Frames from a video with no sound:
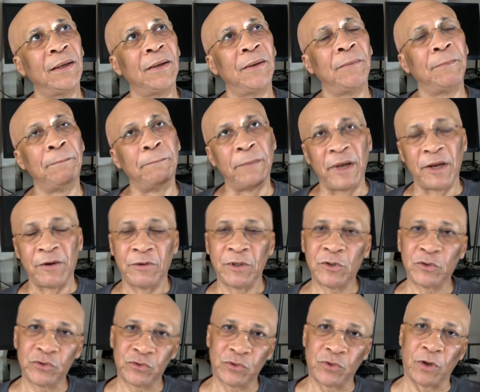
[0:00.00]
Mary
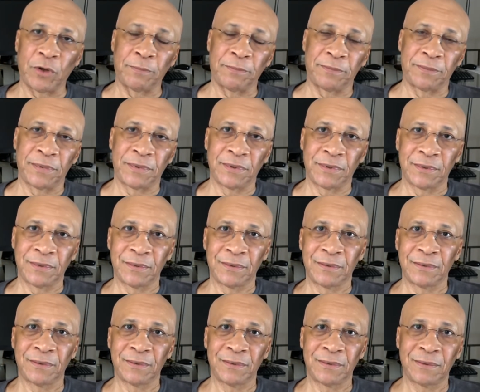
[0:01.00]
Trump
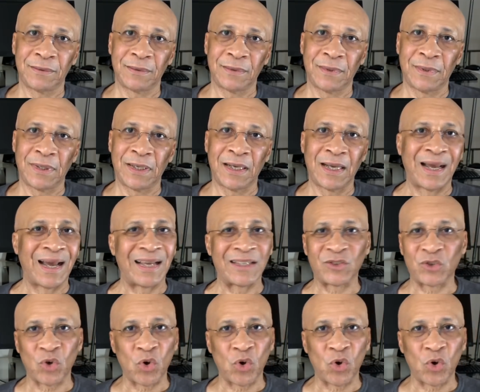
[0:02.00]
has